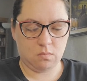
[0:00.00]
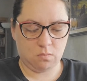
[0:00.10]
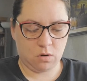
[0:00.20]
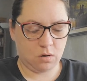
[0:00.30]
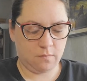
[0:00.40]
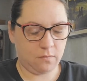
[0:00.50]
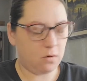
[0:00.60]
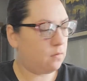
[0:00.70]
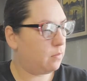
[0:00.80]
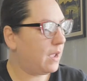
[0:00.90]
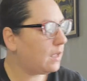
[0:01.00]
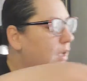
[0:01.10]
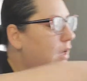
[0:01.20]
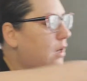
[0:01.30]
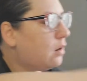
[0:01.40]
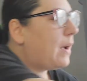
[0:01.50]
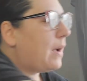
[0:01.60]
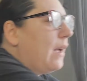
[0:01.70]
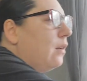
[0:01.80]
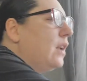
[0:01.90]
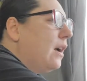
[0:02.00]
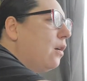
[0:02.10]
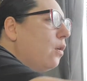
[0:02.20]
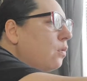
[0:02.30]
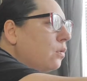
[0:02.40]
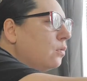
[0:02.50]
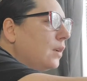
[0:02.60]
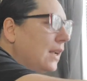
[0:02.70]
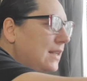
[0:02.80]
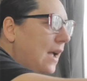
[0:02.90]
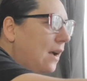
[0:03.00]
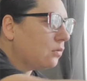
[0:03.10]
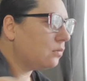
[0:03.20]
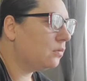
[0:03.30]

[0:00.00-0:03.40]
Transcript: One for Rebecca in her pile. No, get down.